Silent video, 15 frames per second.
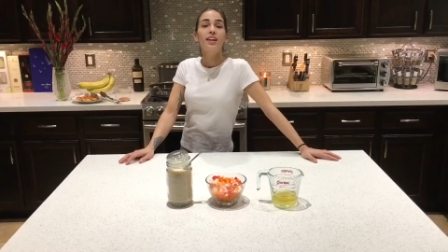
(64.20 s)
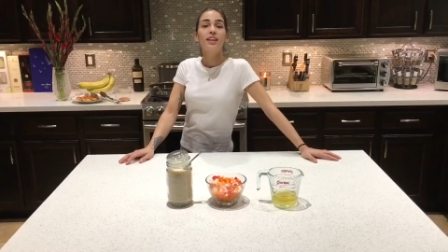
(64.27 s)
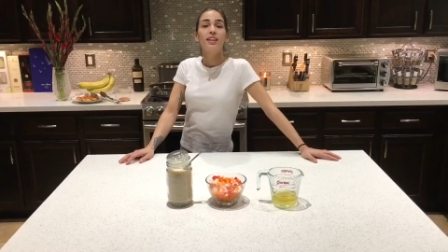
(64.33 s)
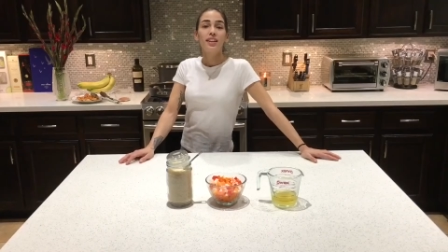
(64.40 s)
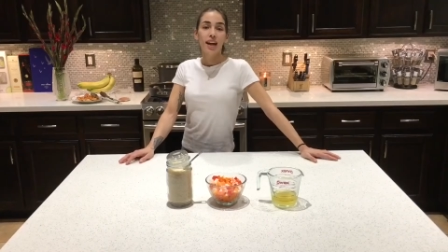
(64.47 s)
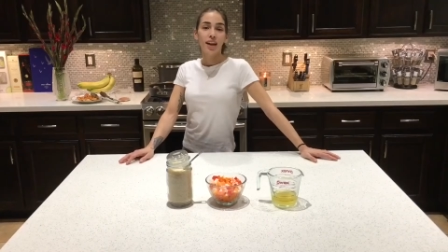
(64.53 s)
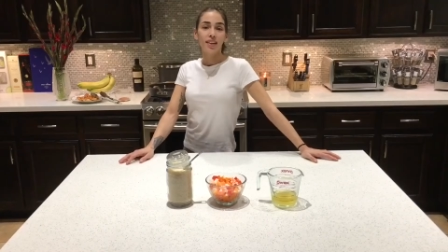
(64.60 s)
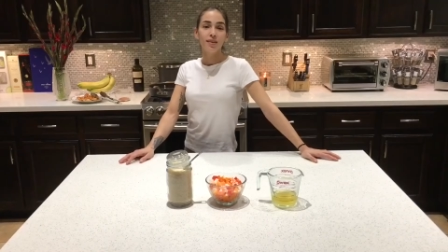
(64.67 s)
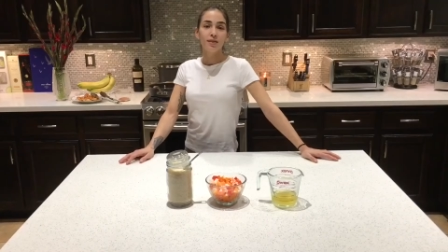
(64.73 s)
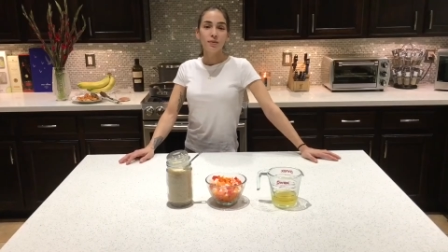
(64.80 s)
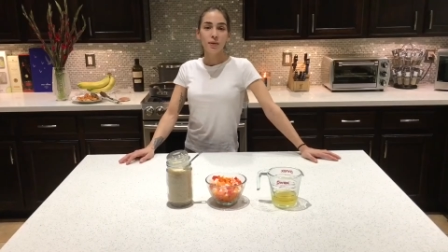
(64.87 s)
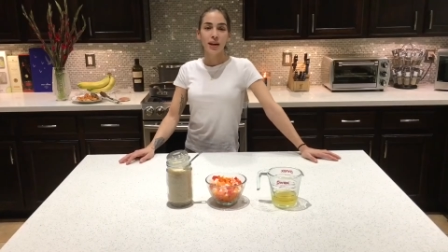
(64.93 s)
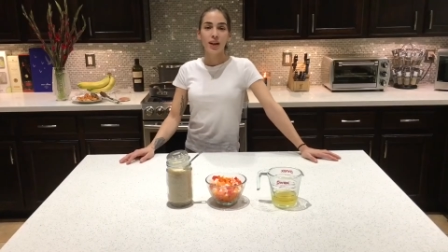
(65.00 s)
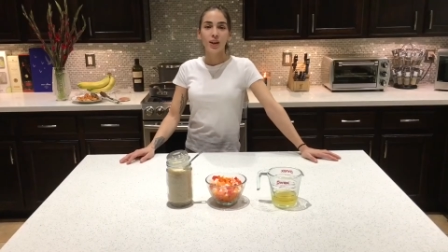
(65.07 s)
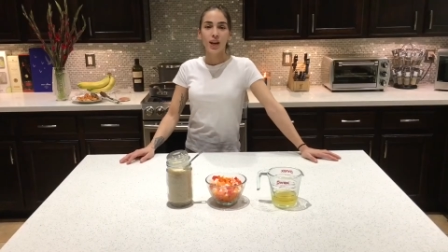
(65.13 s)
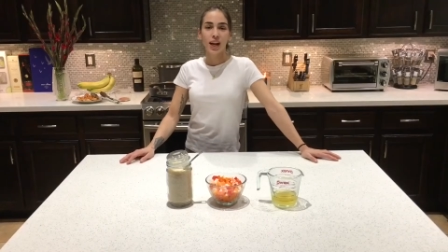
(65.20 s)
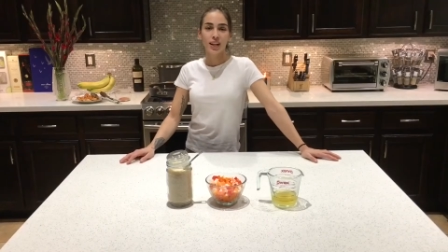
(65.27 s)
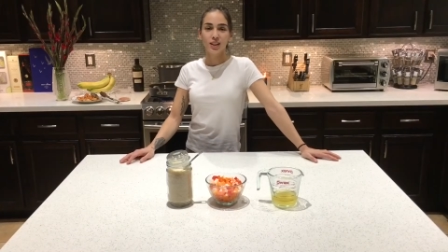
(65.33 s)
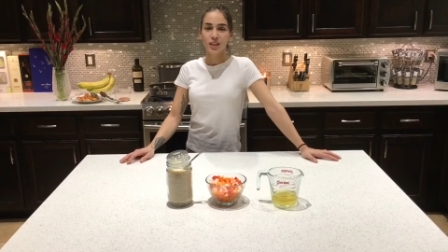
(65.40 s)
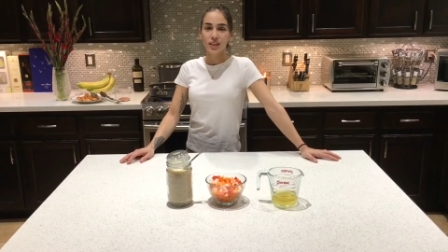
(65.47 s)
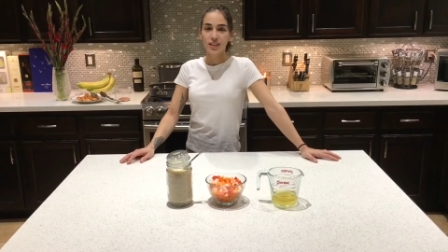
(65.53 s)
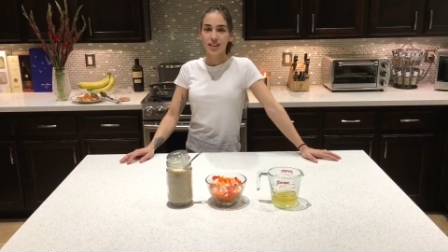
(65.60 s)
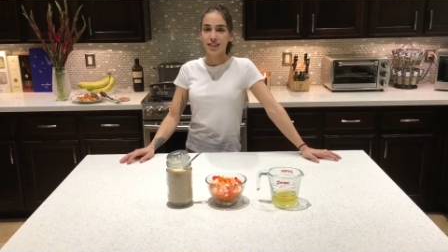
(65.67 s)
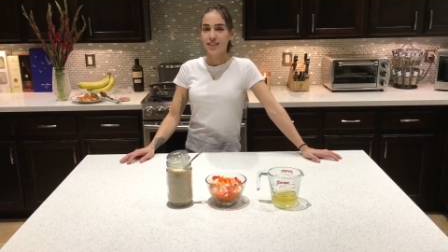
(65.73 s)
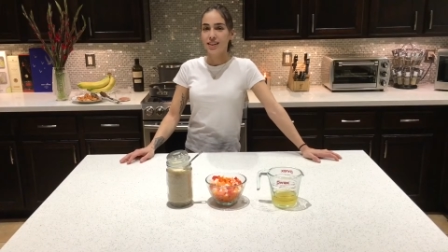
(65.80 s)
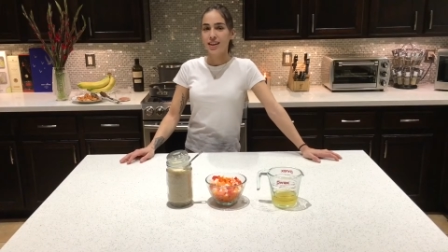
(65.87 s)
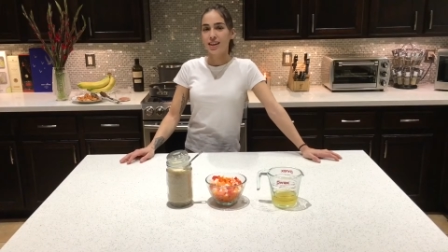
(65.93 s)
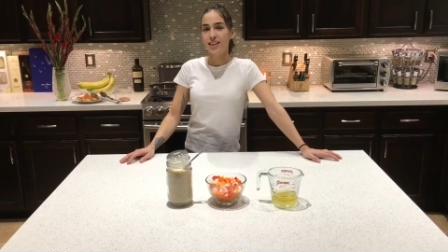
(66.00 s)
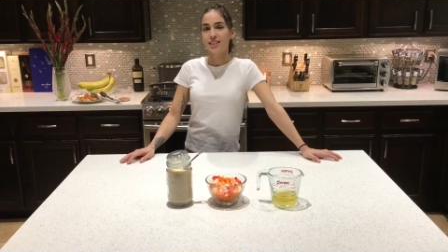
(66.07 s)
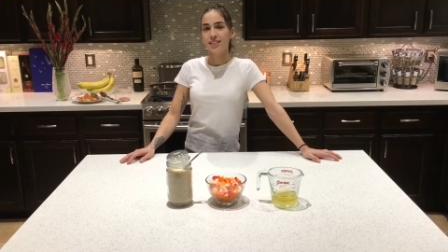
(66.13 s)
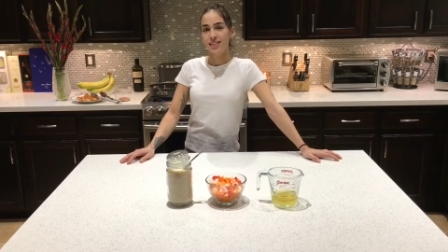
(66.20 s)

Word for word: Now that we made our Cajun seasoning,